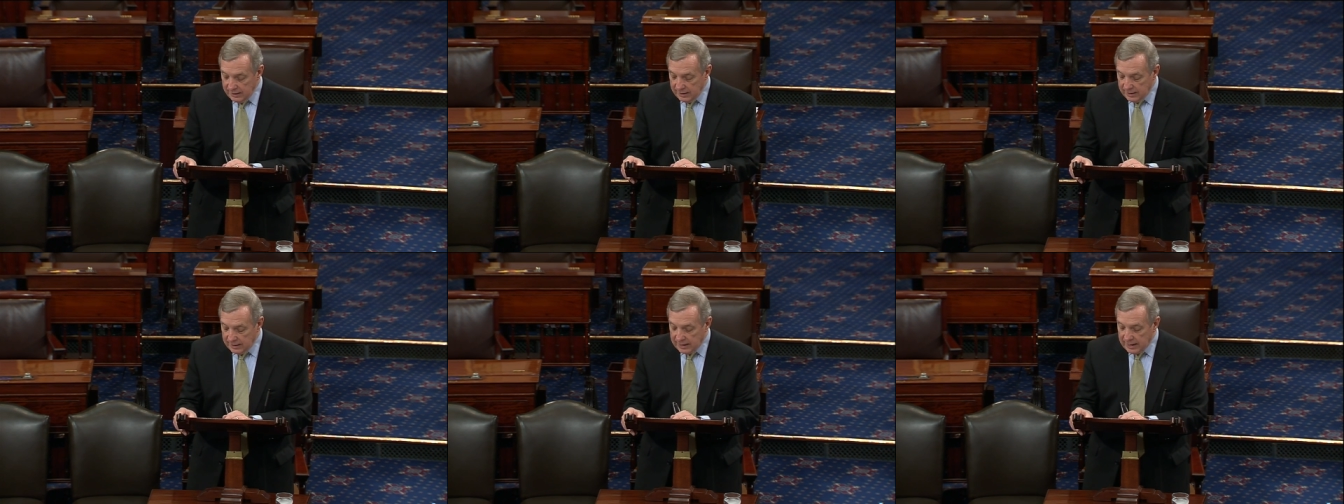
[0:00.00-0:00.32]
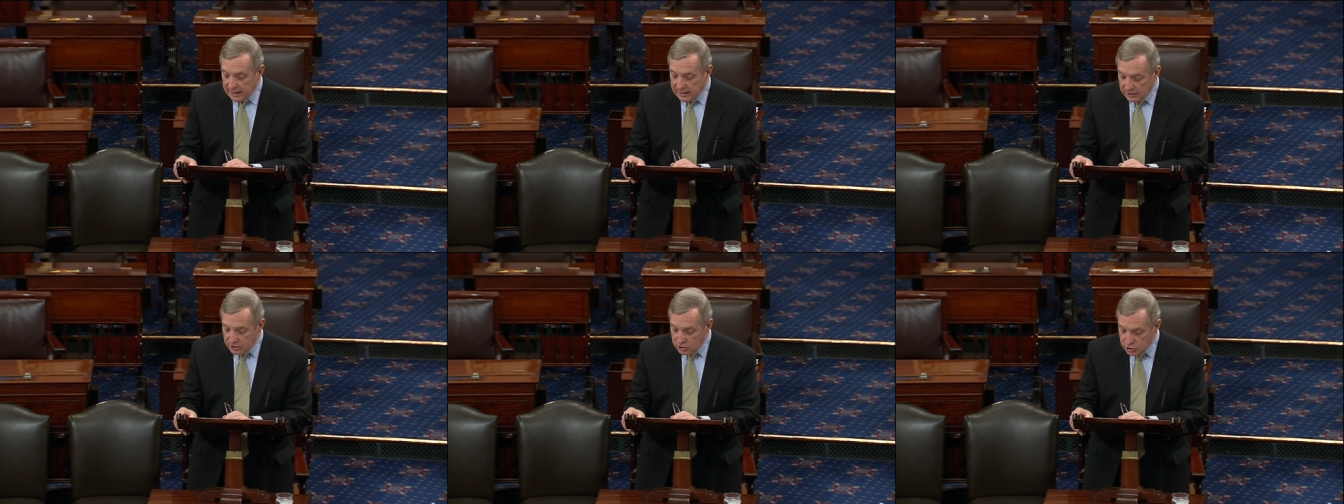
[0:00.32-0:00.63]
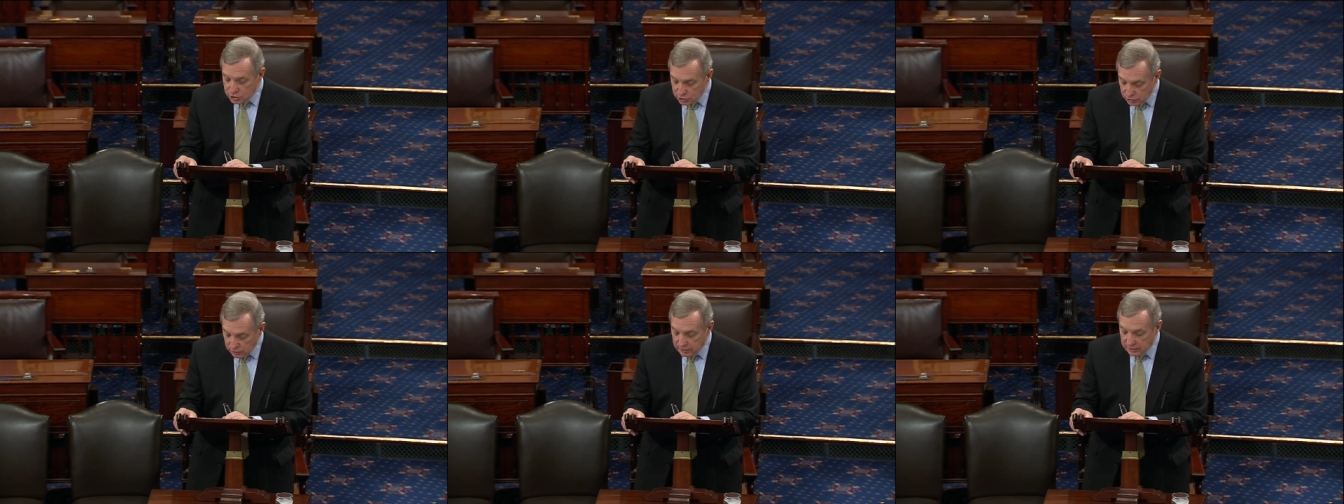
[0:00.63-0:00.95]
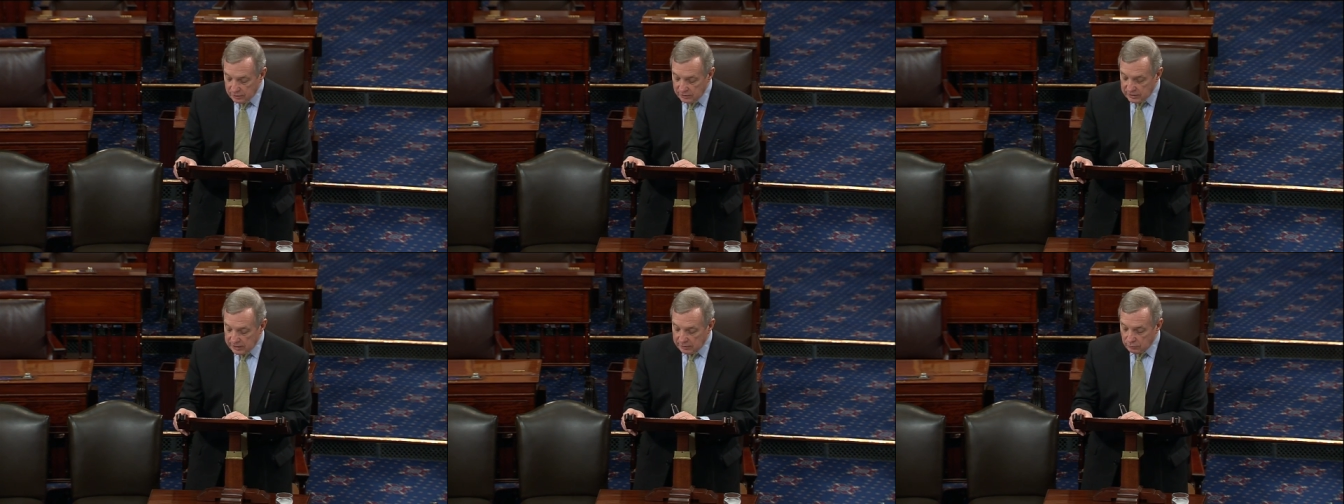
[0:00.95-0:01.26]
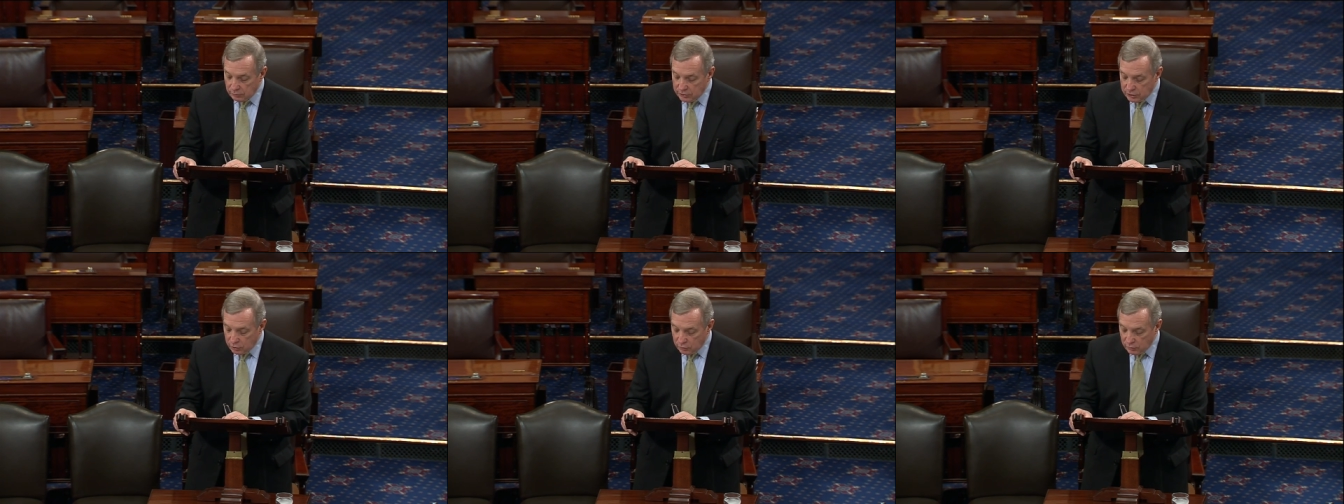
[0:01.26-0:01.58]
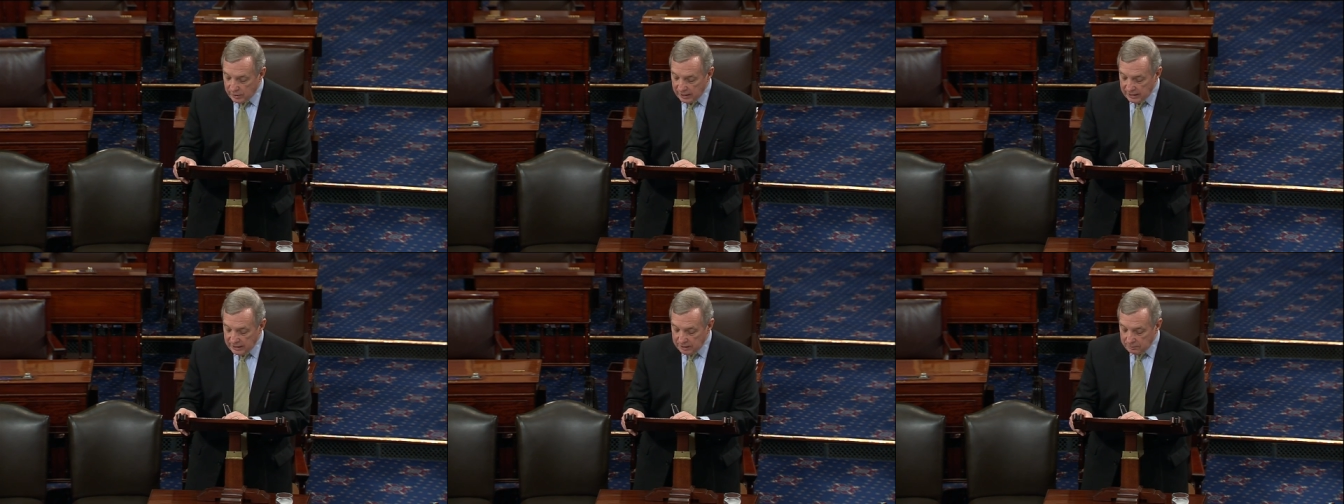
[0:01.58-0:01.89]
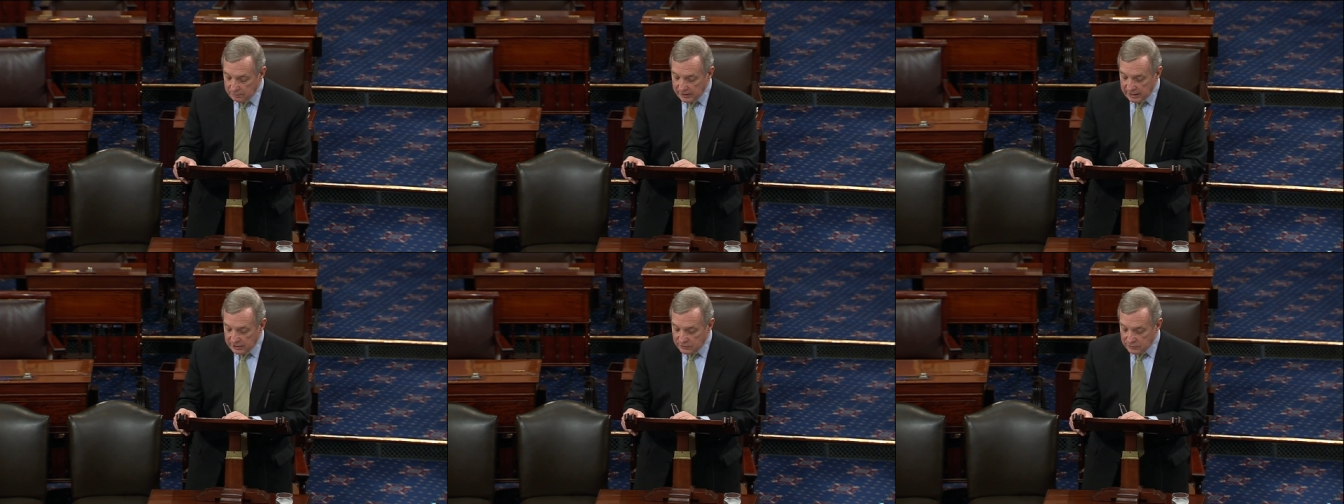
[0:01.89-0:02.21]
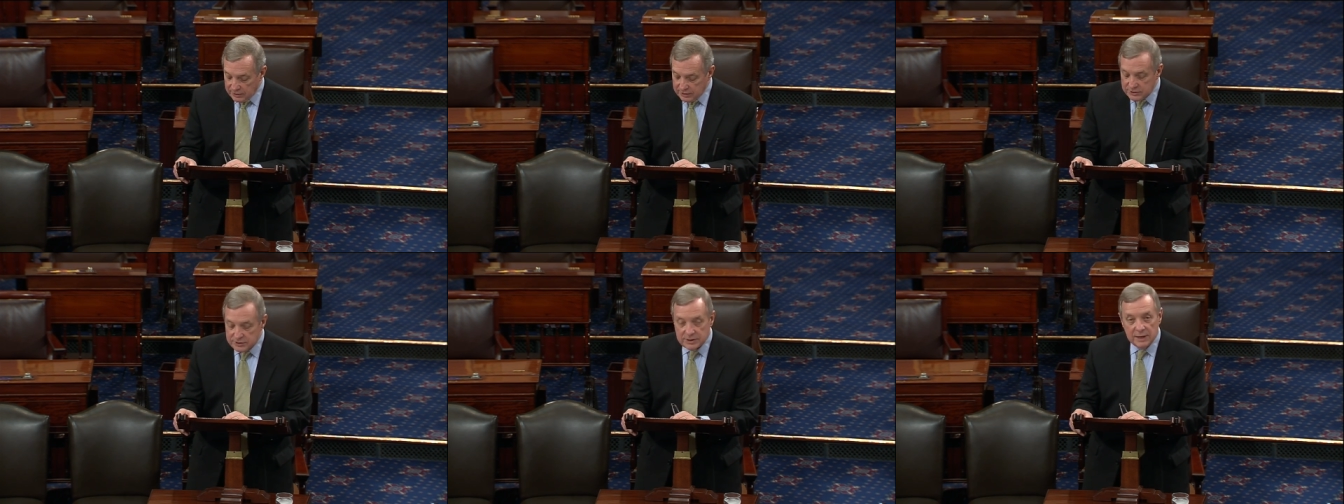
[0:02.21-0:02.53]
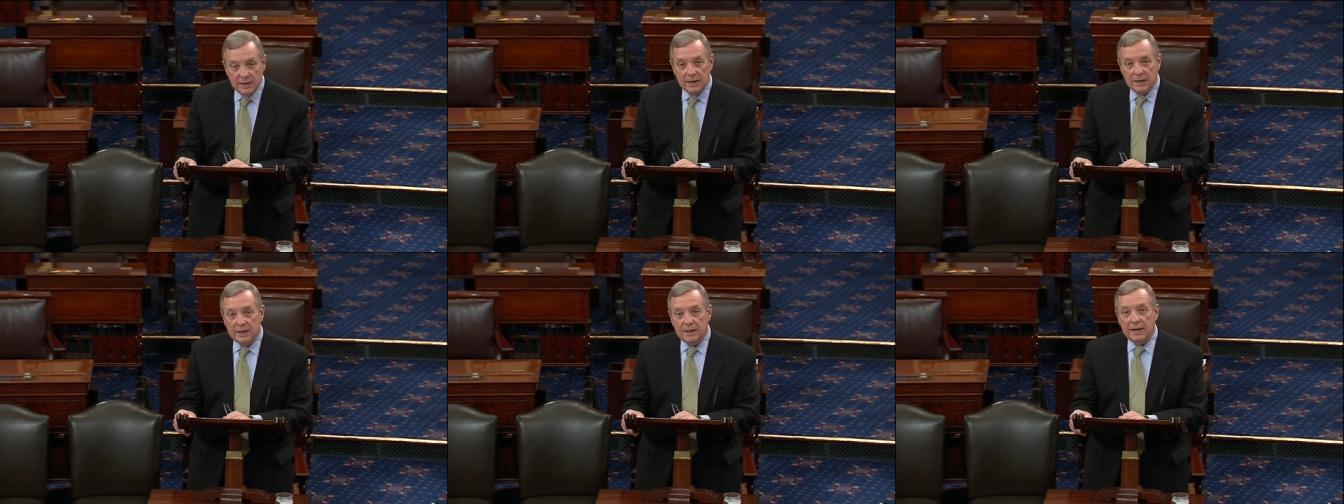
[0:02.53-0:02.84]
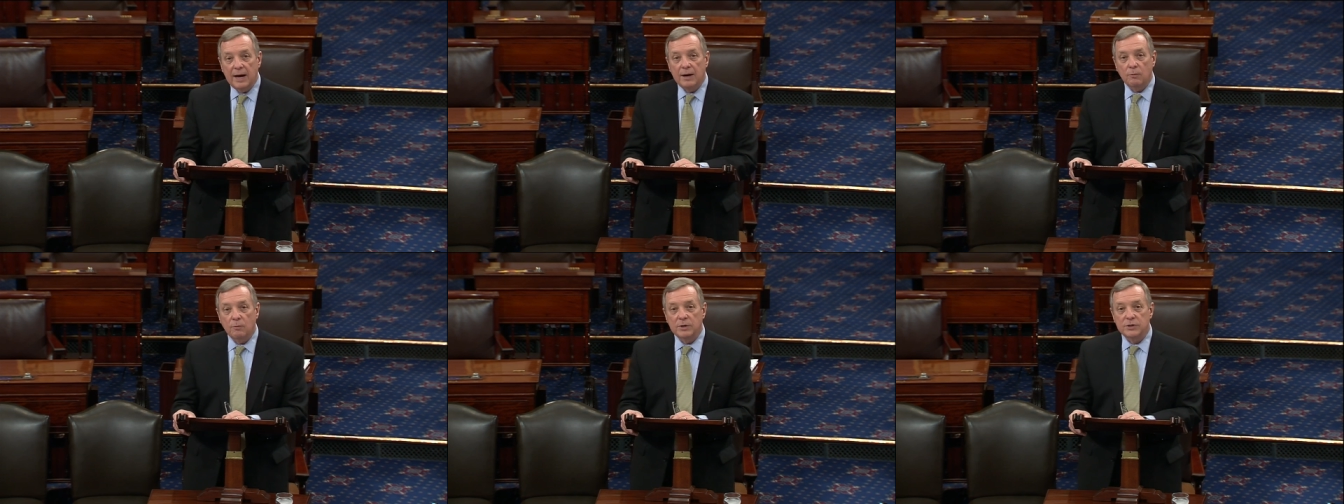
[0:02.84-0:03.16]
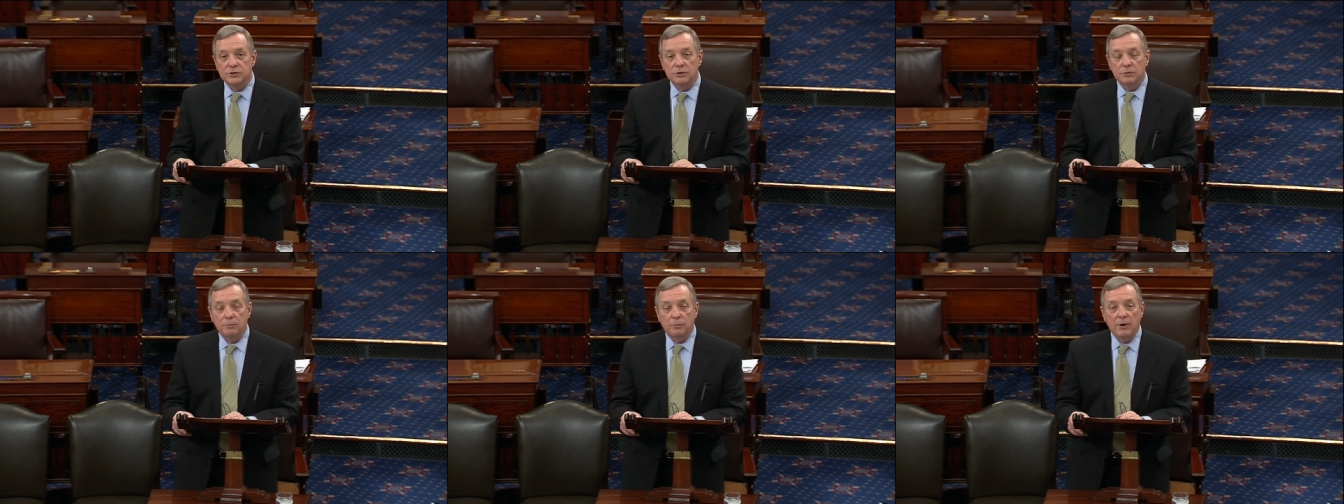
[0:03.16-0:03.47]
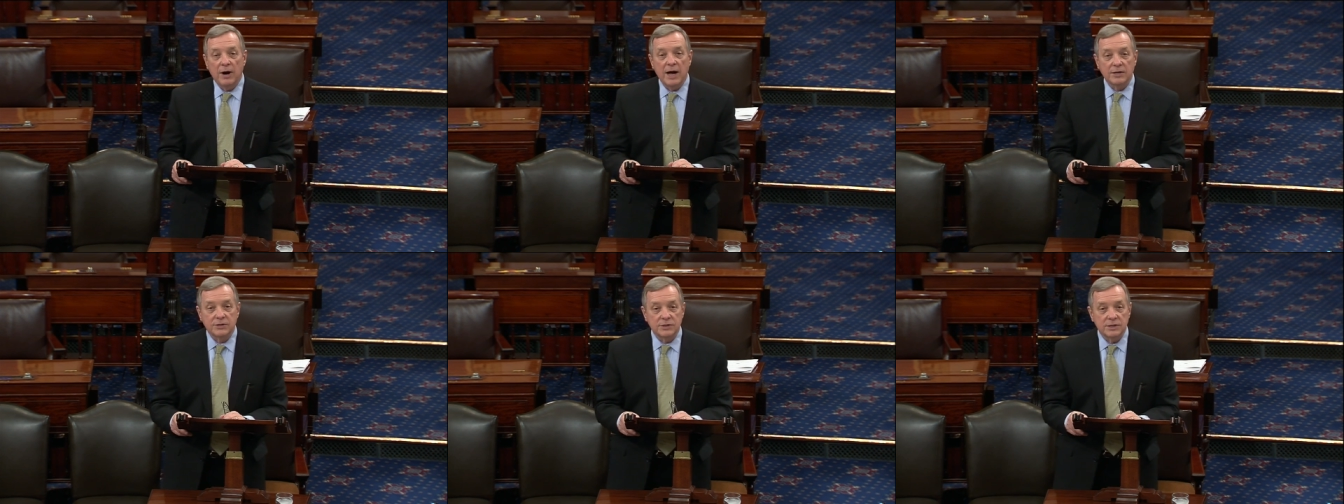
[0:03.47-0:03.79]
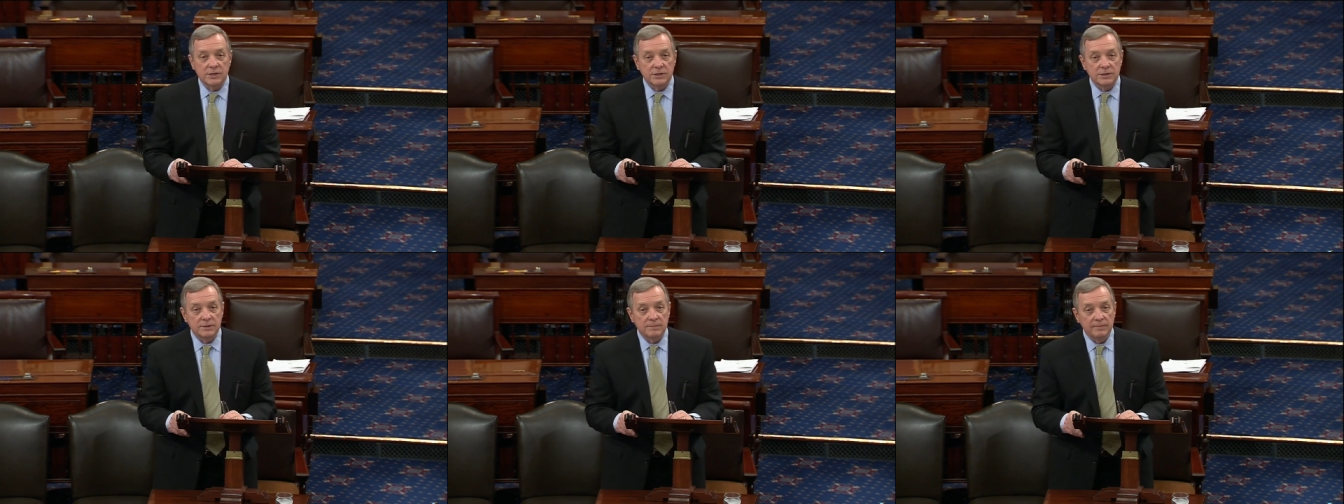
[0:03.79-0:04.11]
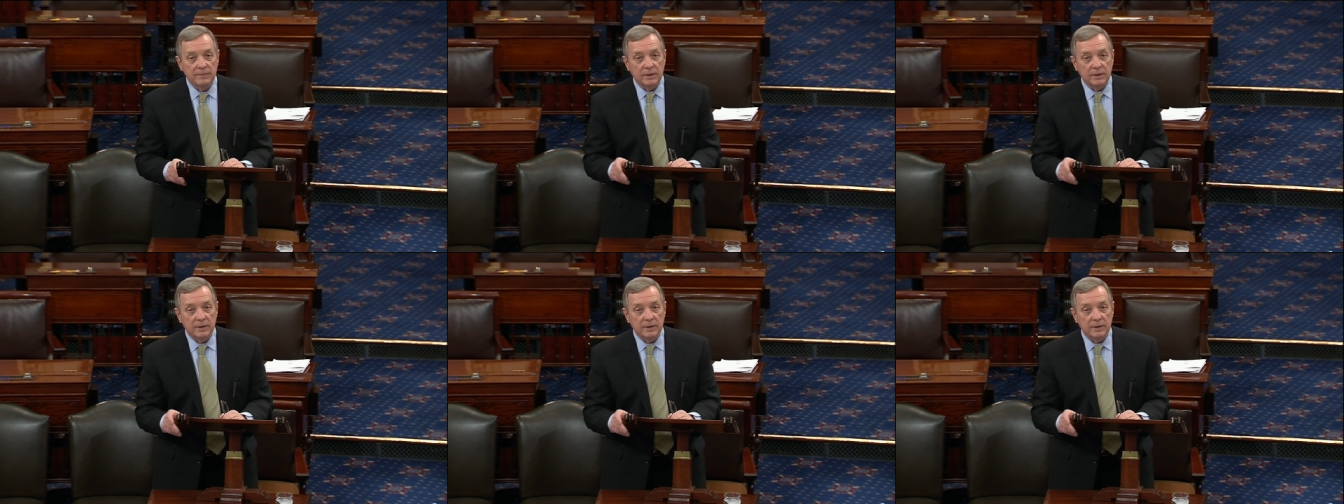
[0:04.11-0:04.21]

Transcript: and I can assure you they were Ukrainian patriots, not Western proxies.